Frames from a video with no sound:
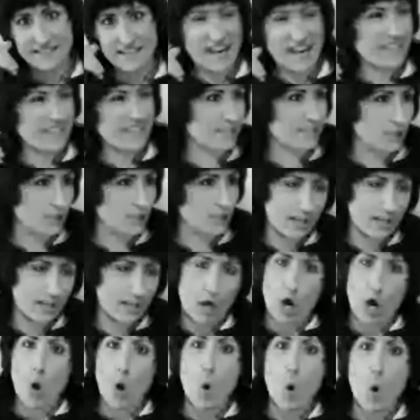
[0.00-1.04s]
I can look at a
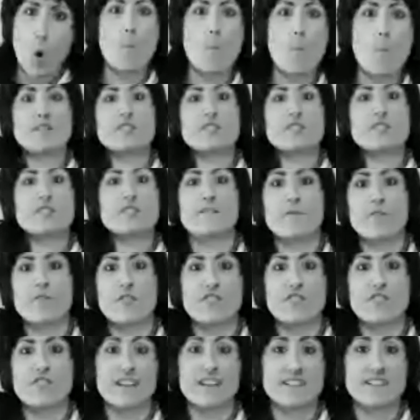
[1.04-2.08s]
whole bunch of
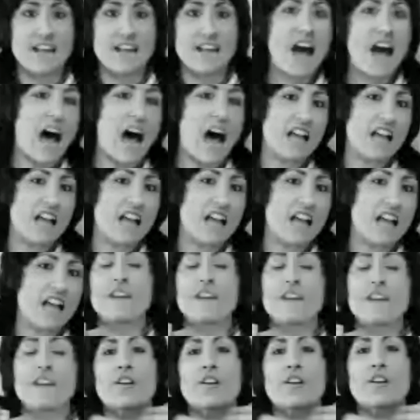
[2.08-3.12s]
different things. I
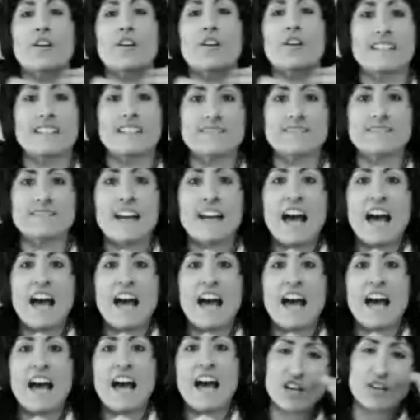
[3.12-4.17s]
love interacting. I
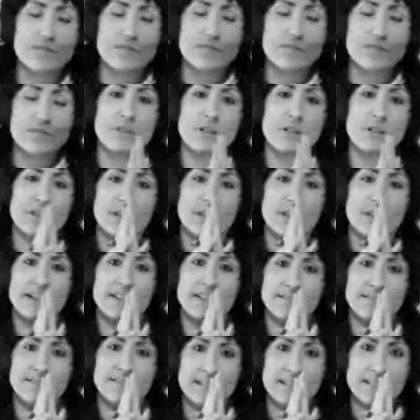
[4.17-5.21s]
love
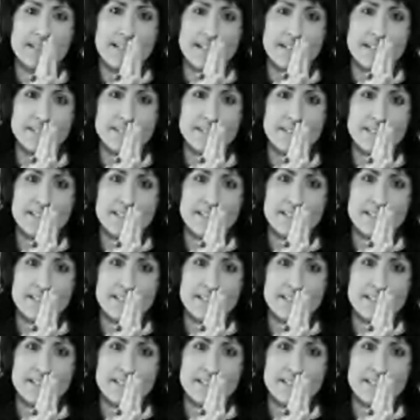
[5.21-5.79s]
communicating, okay?